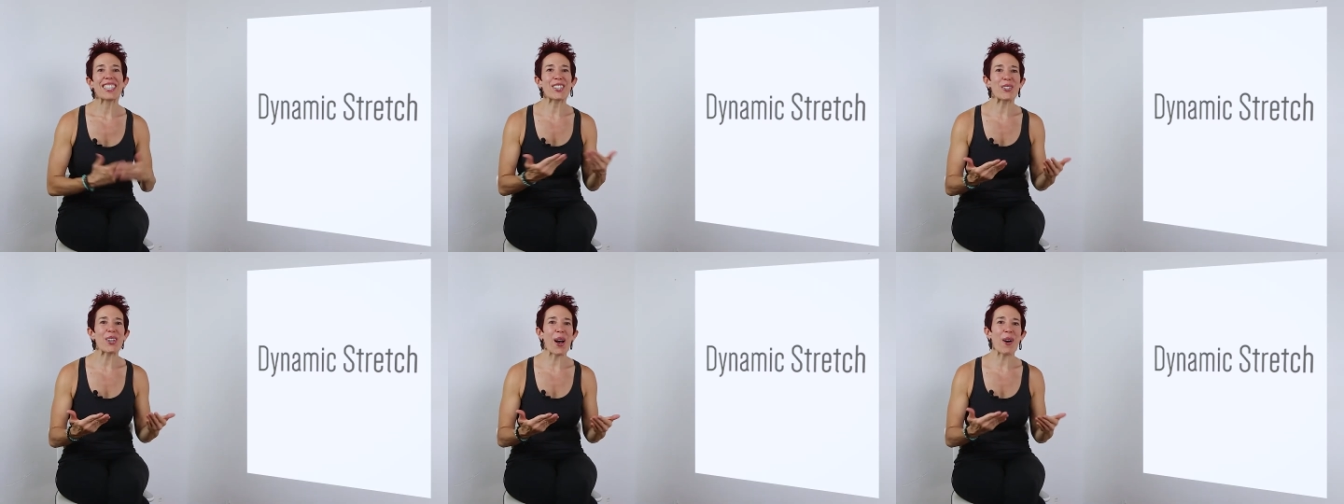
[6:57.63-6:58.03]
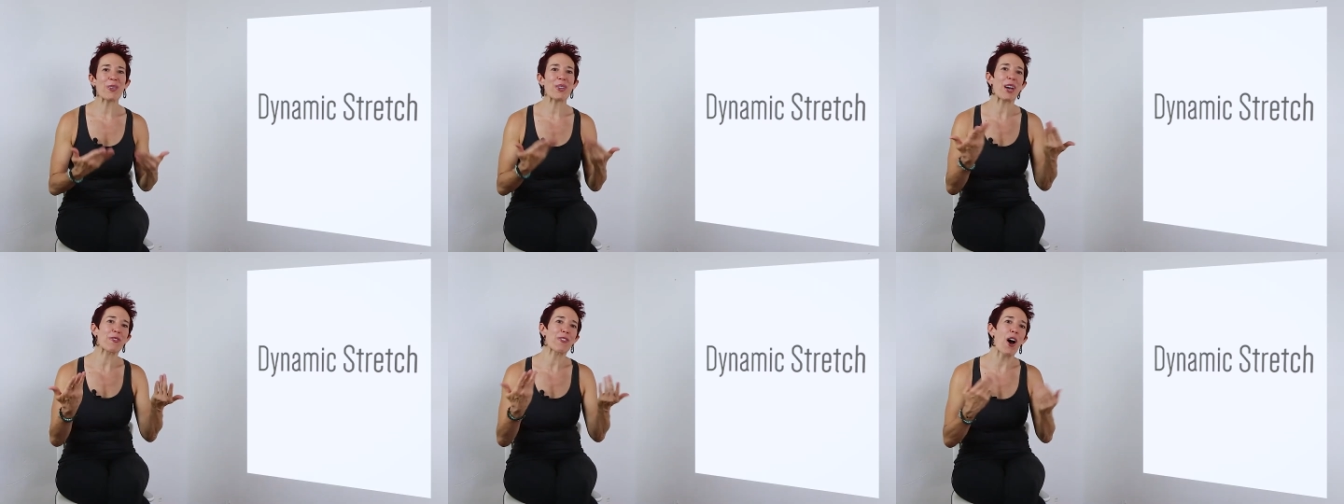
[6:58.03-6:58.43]
So now
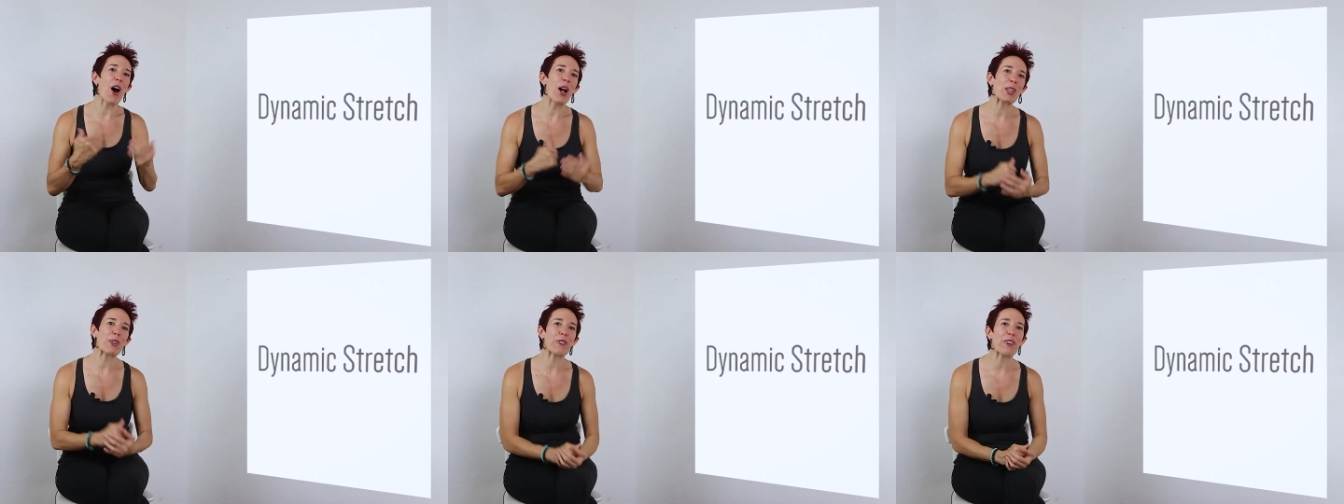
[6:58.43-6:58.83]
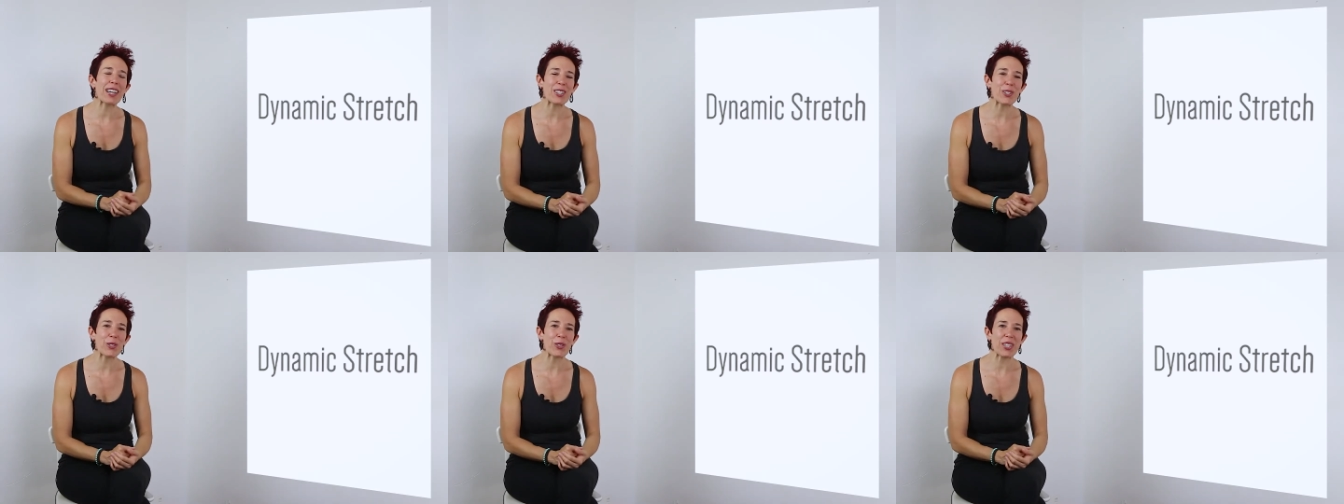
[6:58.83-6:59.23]
you have all the
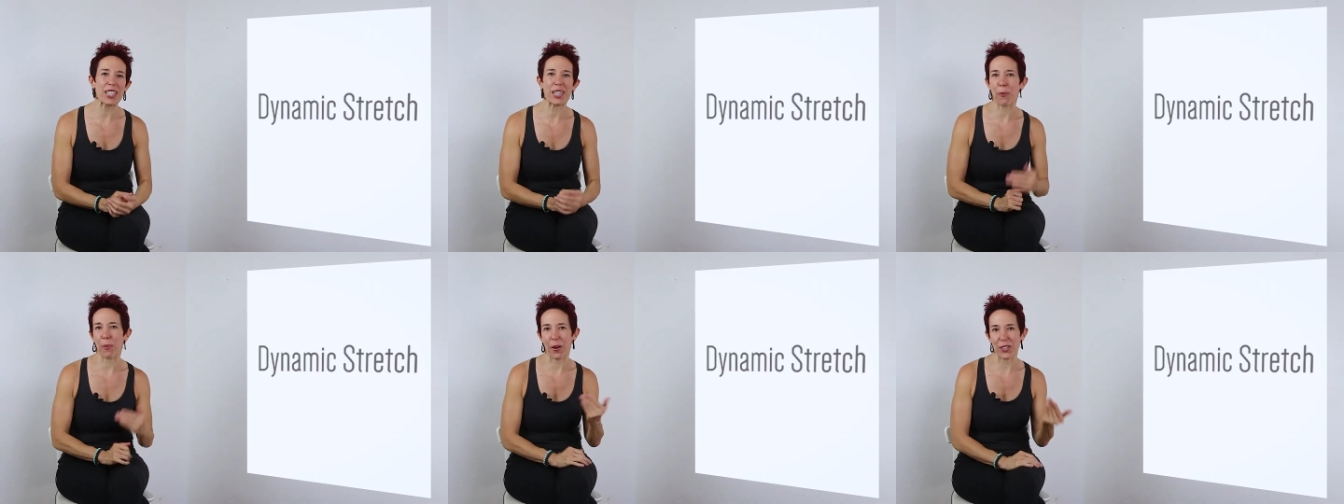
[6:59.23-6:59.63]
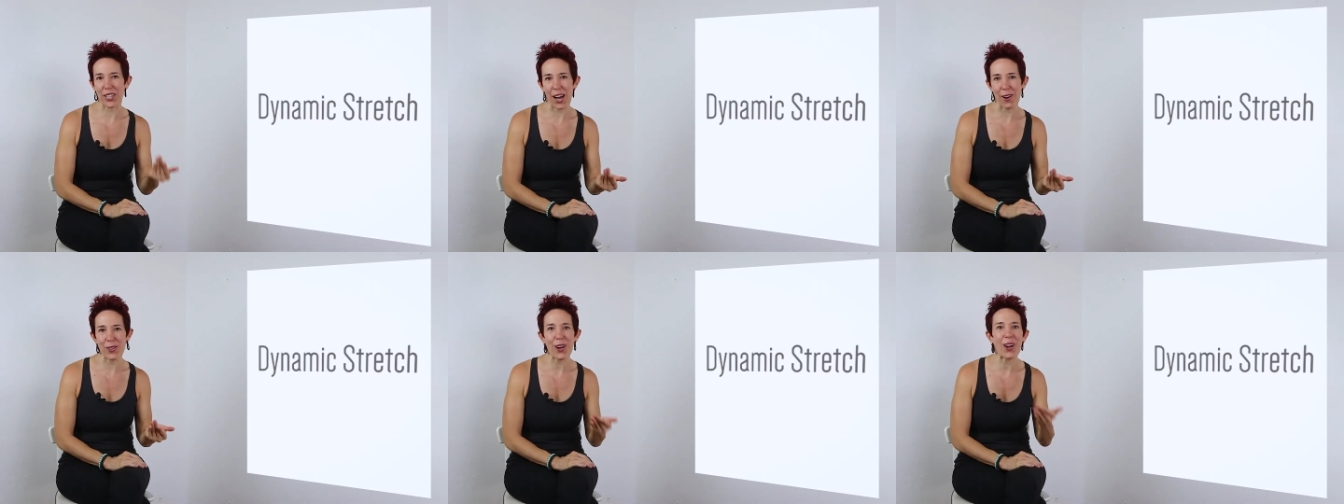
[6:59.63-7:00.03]
facts you need about
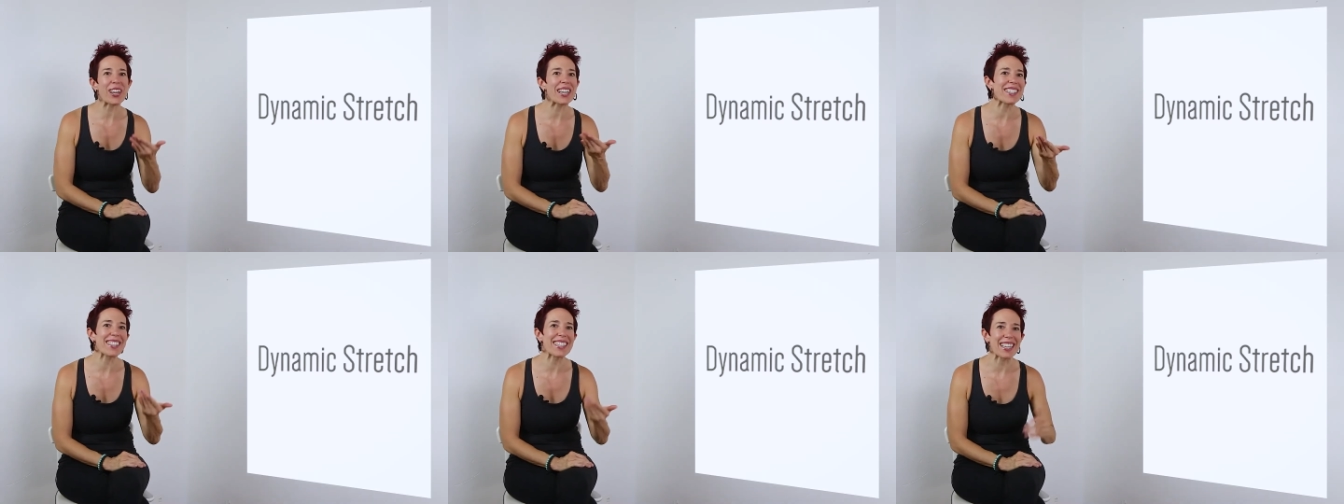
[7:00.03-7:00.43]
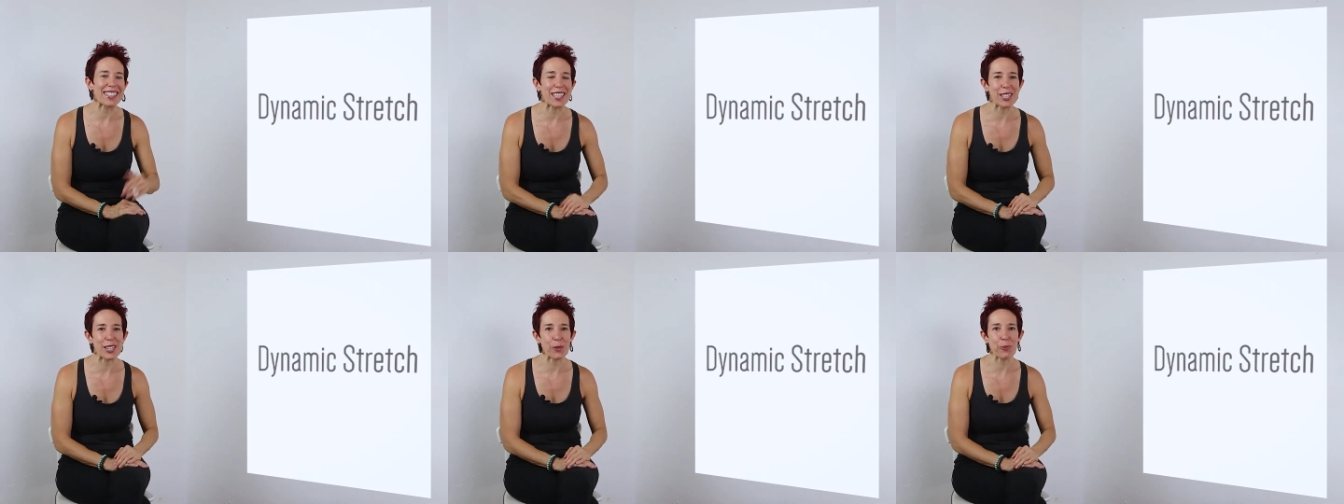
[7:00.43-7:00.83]
down dog and the
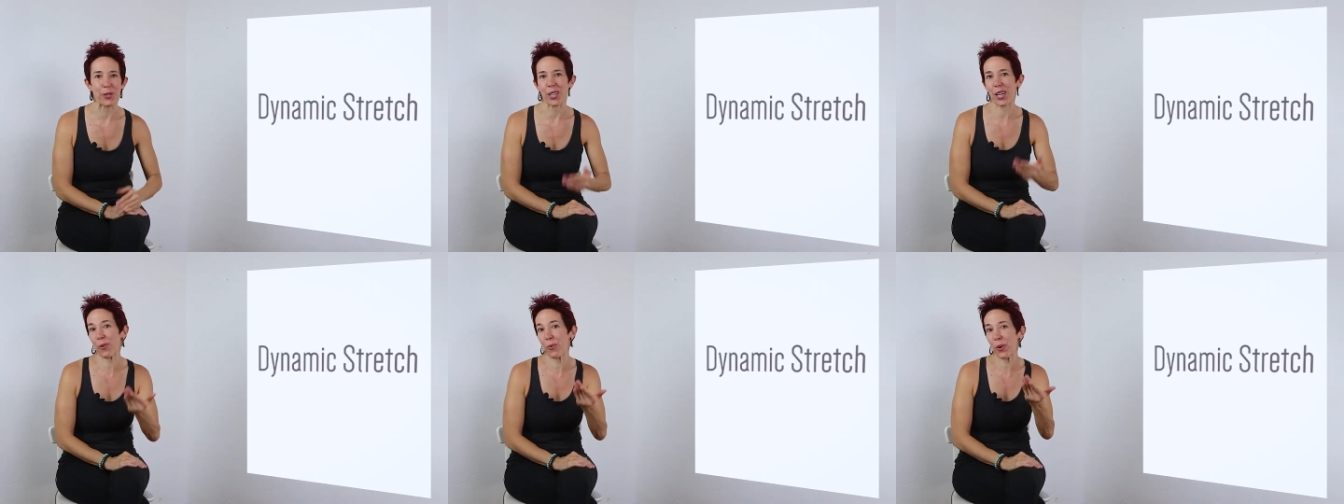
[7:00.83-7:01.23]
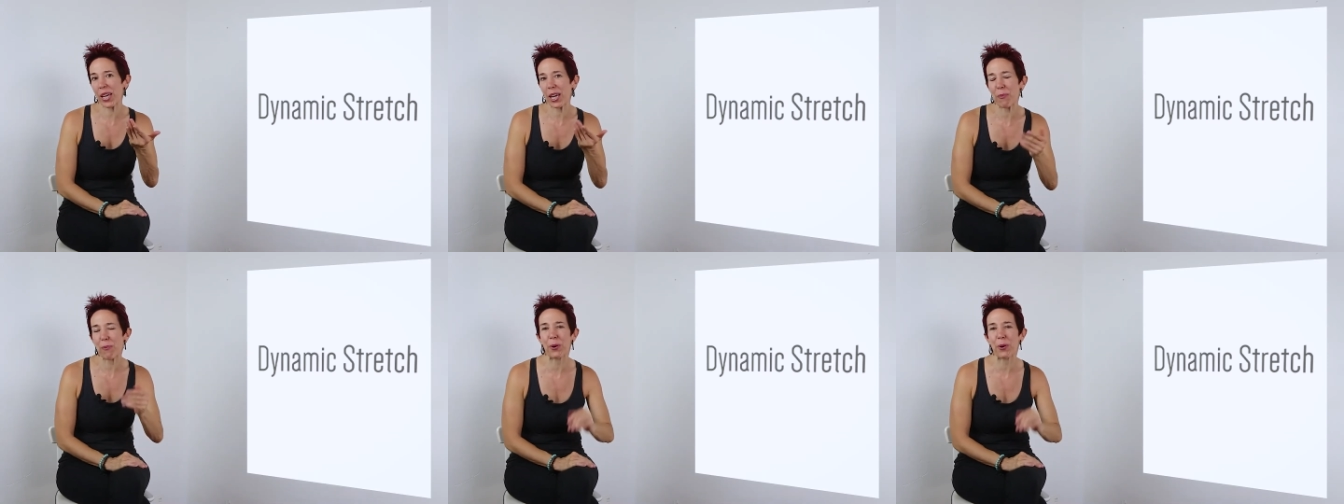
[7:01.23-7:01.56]
latissimus and we can